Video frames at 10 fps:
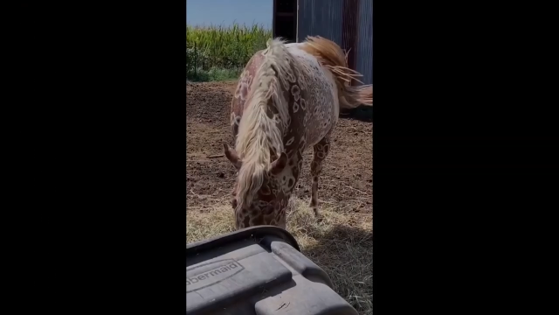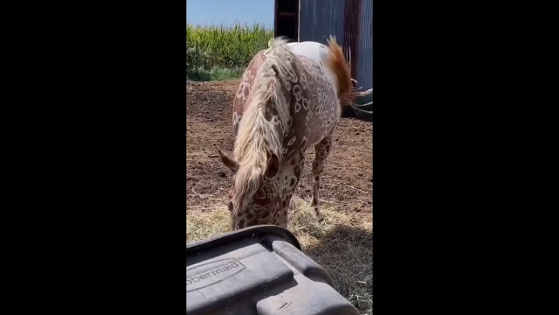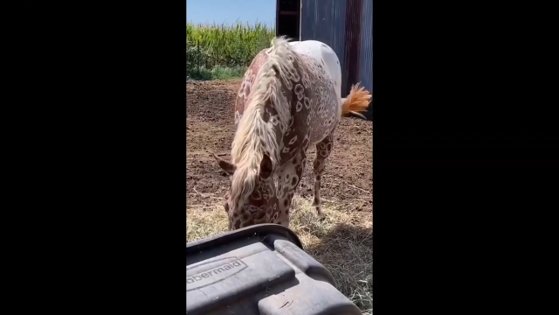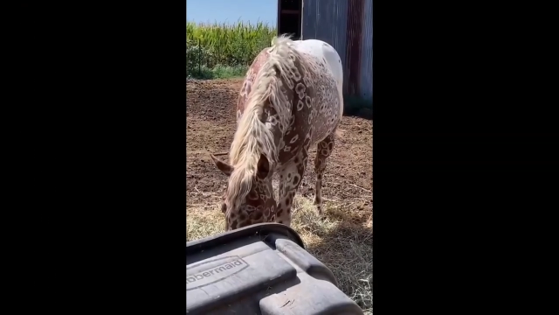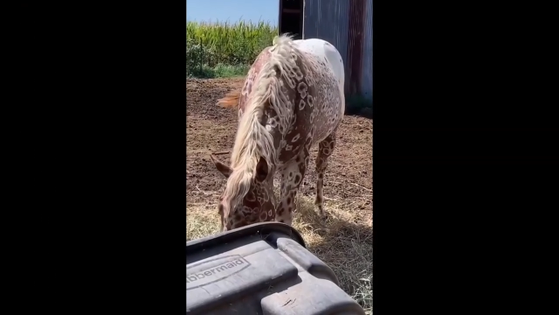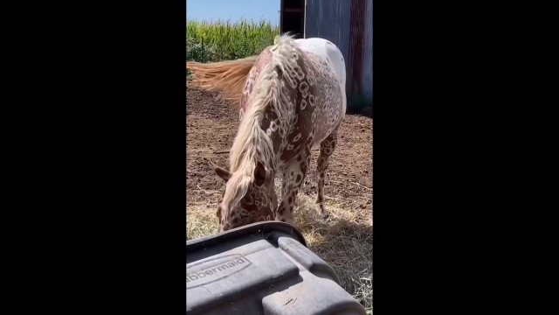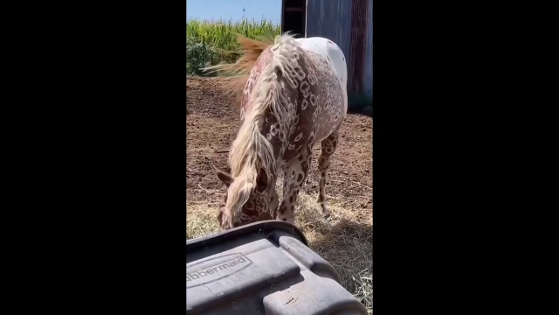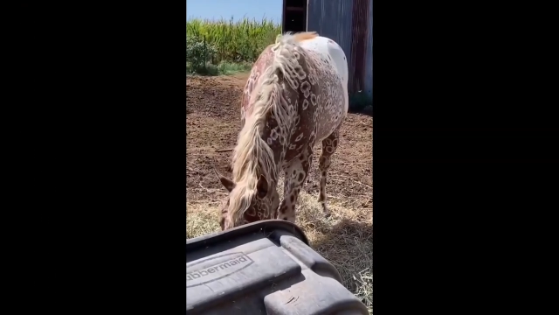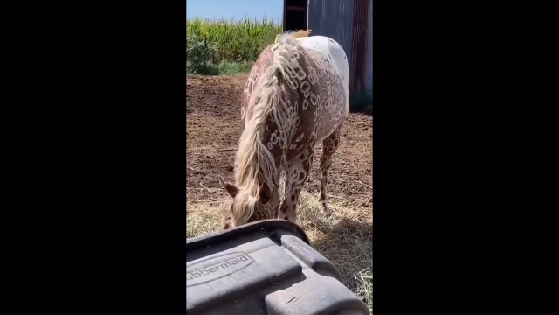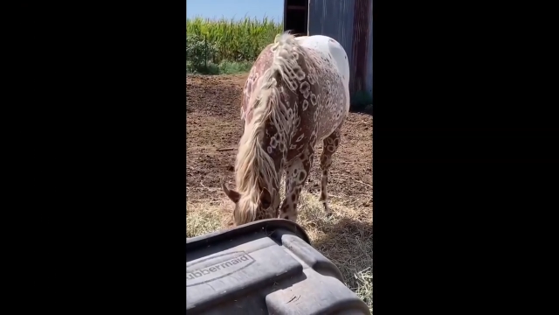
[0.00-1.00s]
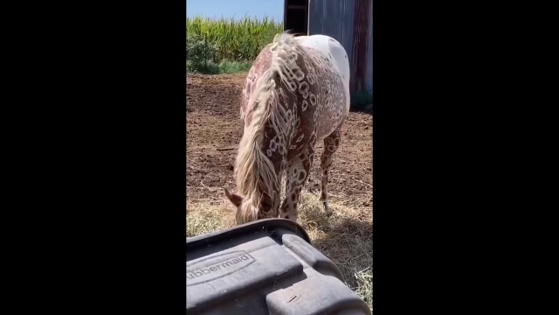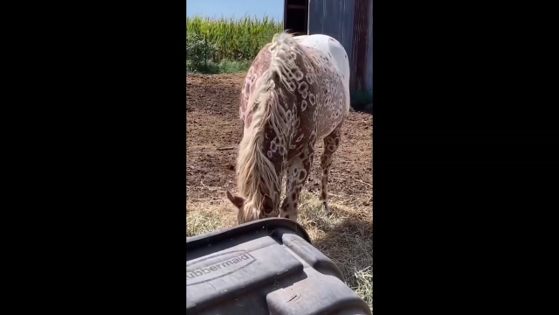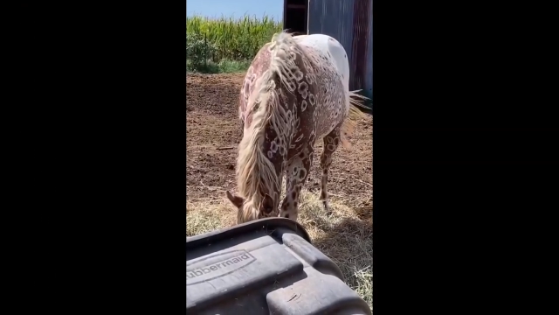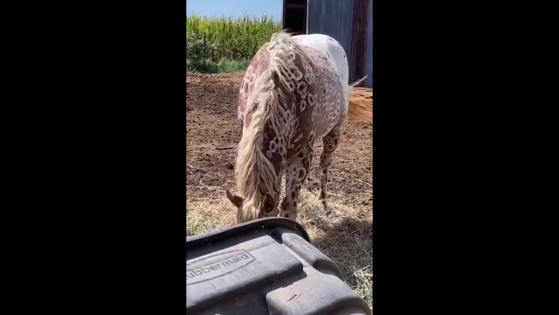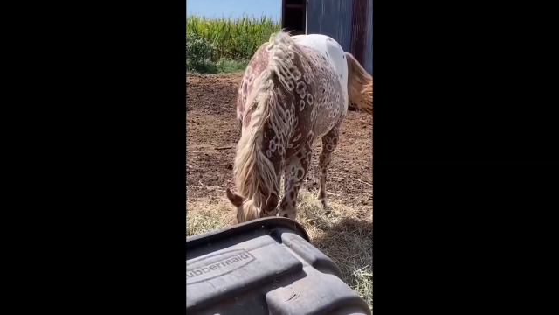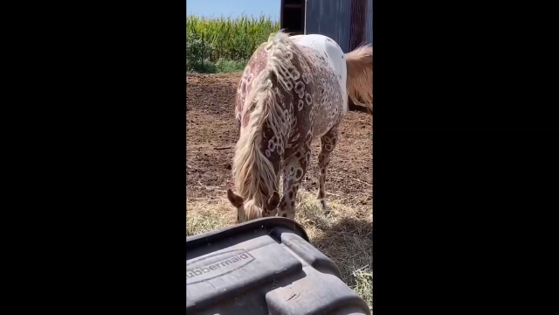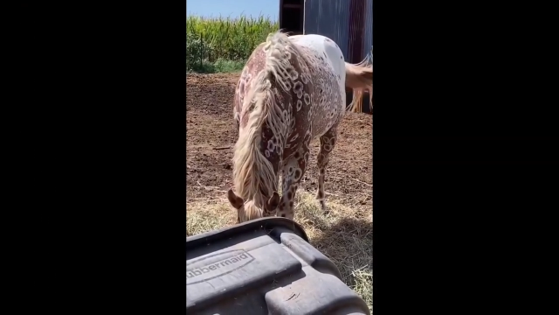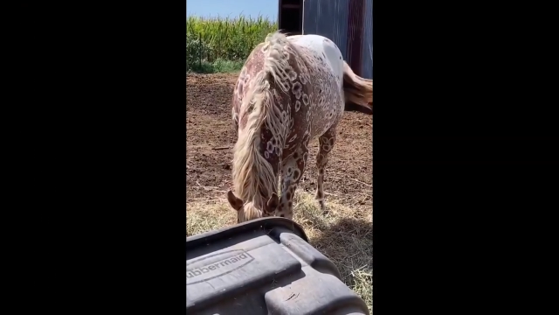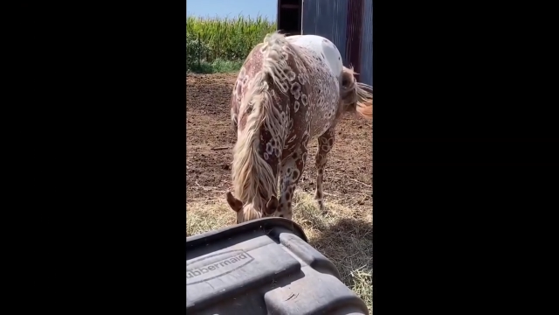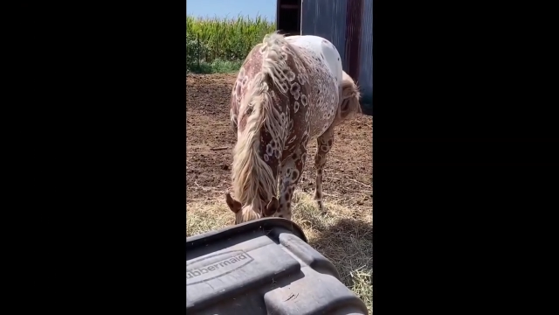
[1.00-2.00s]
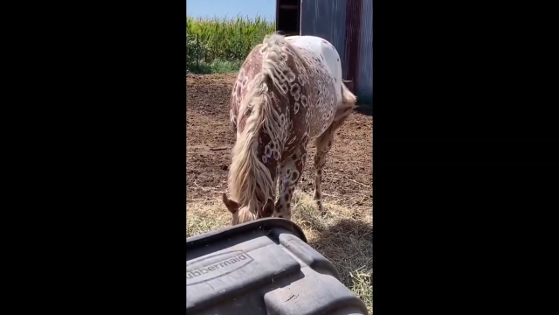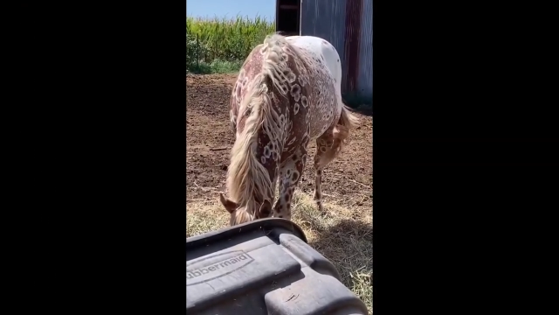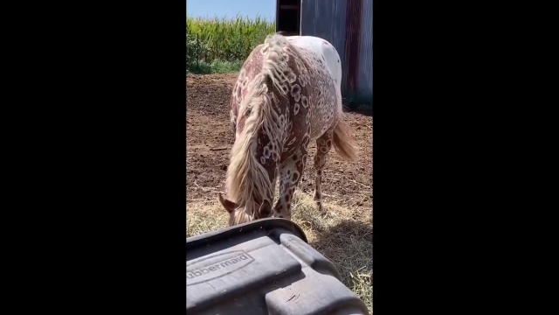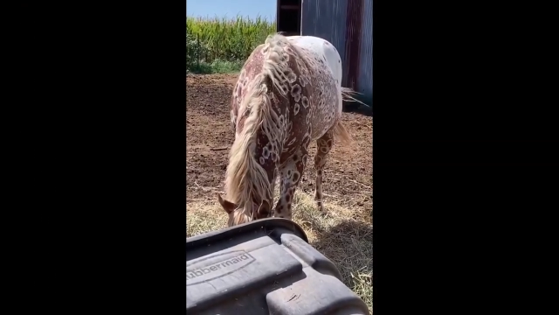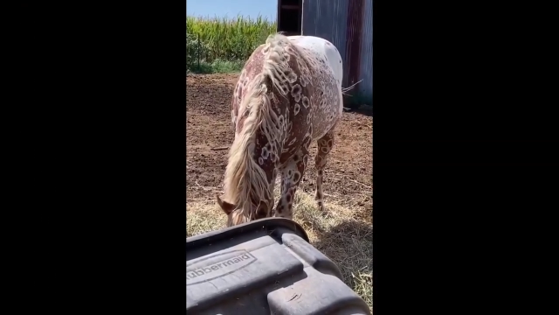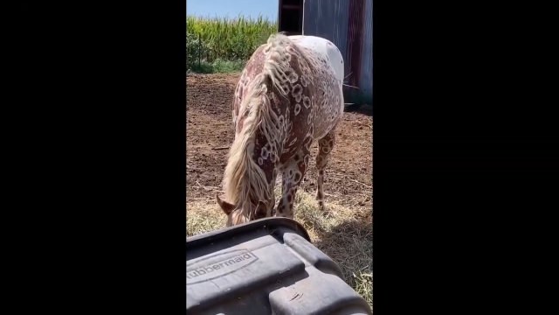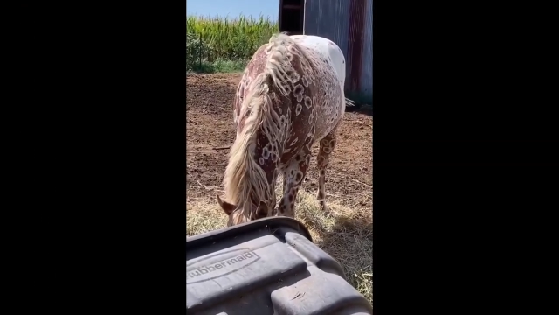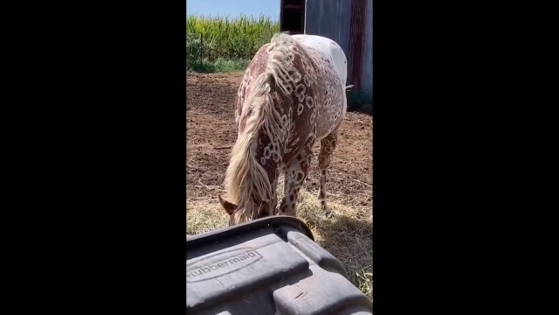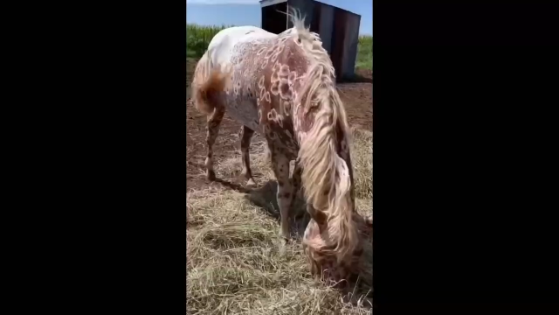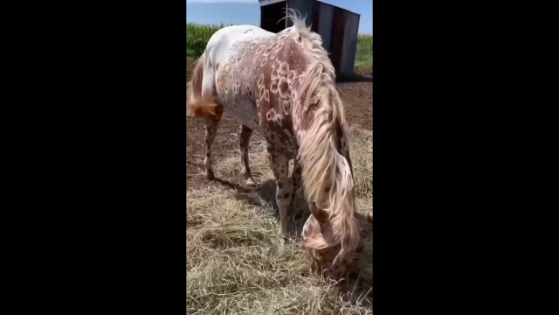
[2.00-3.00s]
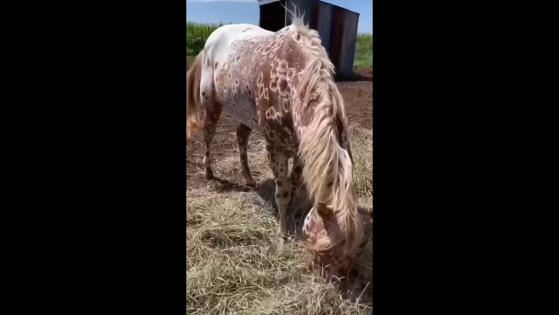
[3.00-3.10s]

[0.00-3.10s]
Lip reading: (no speaker visible)